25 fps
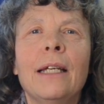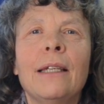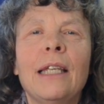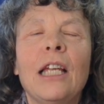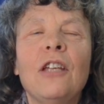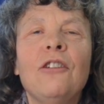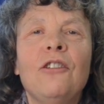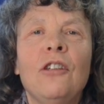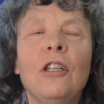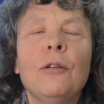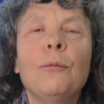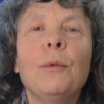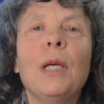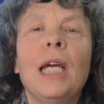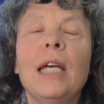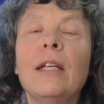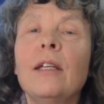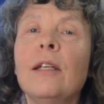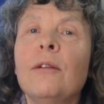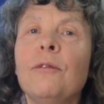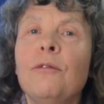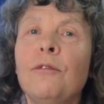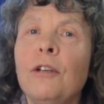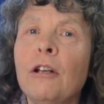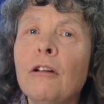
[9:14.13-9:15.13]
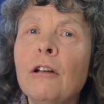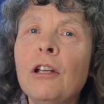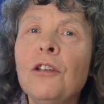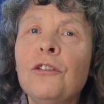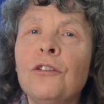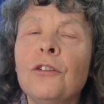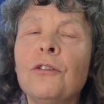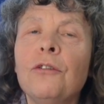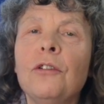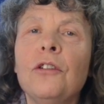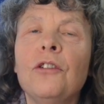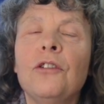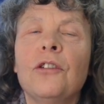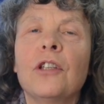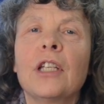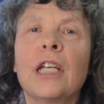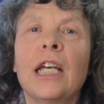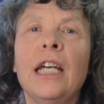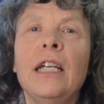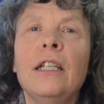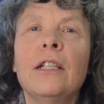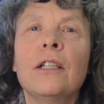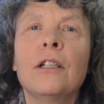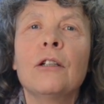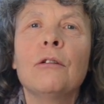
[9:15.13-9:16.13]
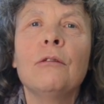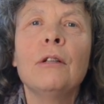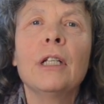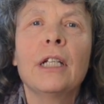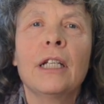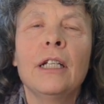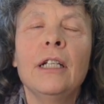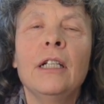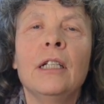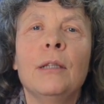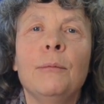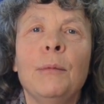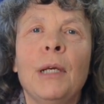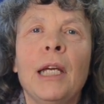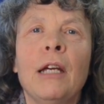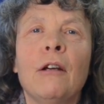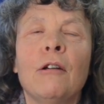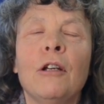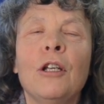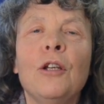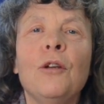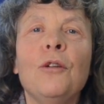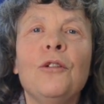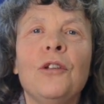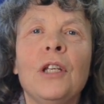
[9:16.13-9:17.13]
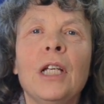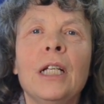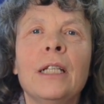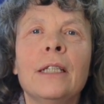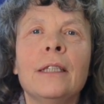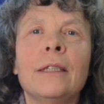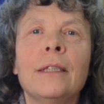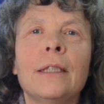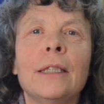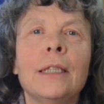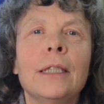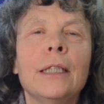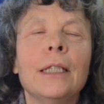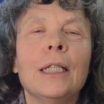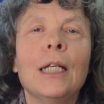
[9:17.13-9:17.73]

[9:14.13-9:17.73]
They said we had a very sophisticated curriculum here in New Zealand,